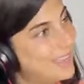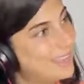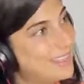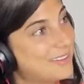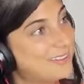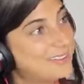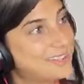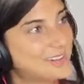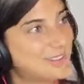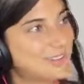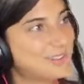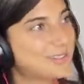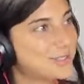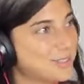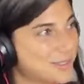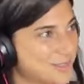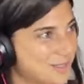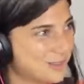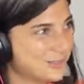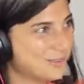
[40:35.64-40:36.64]
They've done all the
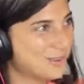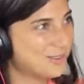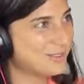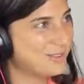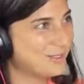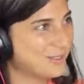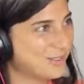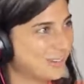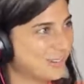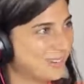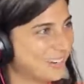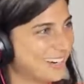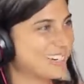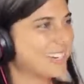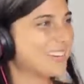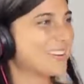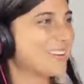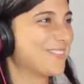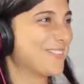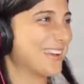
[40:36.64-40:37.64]
dirty work for you. I
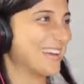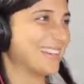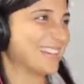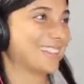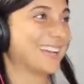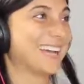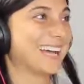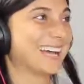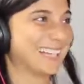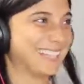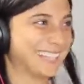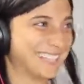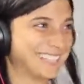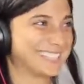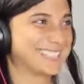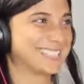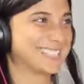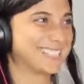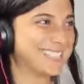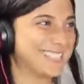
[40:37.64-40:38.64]
know your face. You're like, it
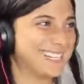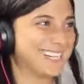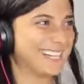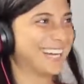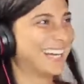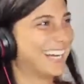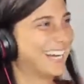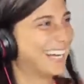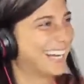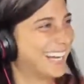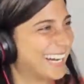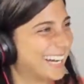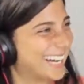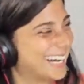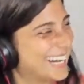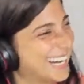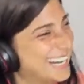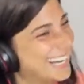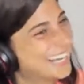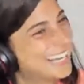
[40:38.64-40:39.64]
looks
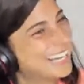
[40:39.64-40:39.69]
good.